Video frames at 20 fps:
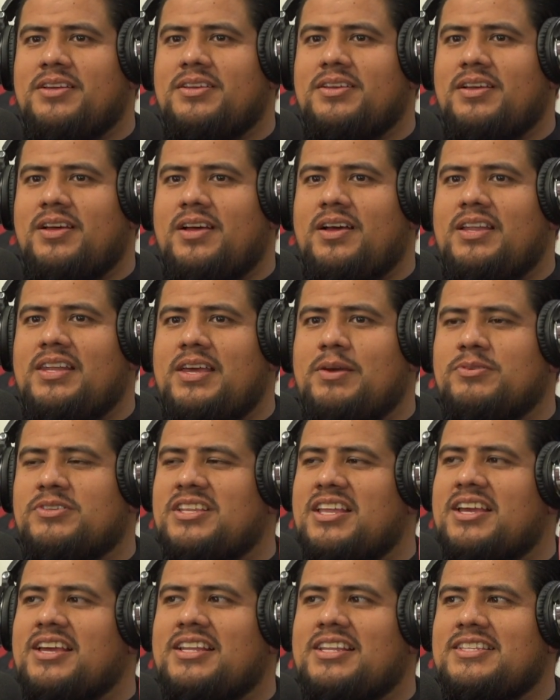It was
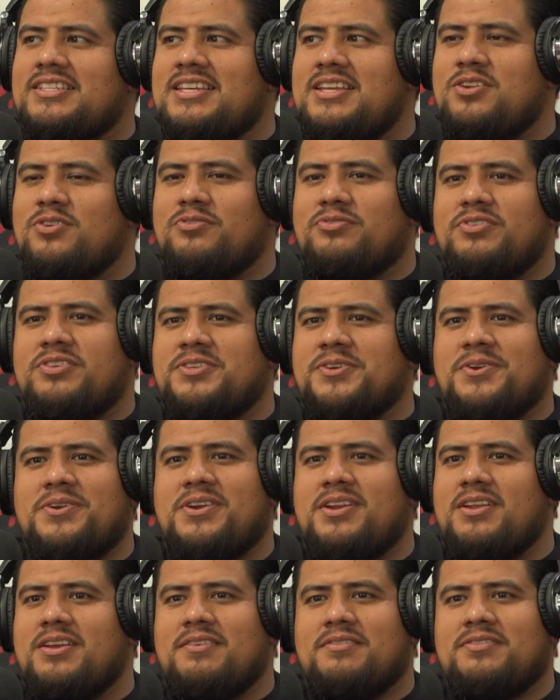like a Latino
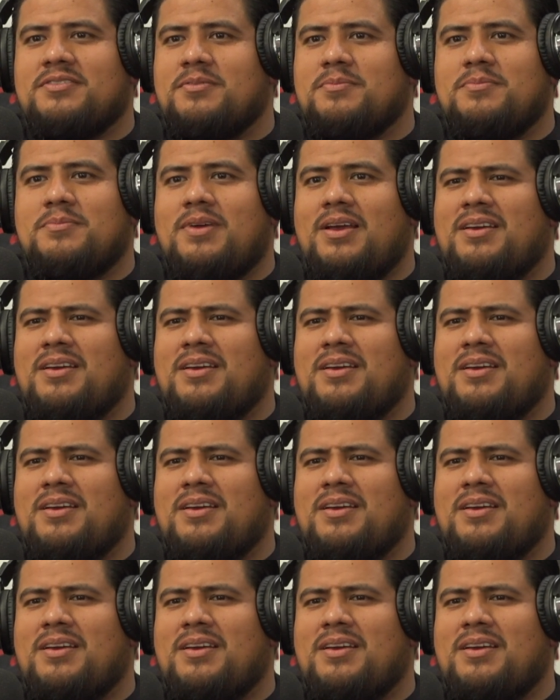fraternity of some